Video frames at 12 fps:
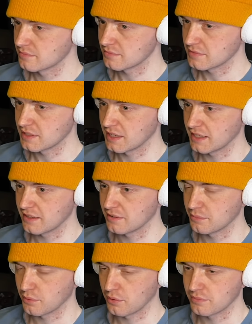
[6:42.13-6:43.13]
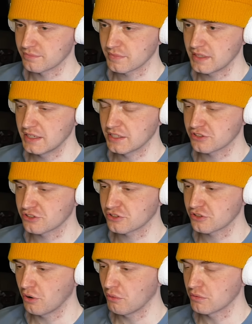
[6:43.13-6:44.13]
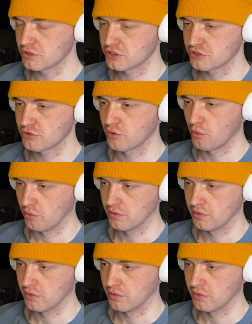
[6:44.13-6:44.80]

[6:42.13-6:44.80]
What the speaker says: Damn, Bulma. He is so strong.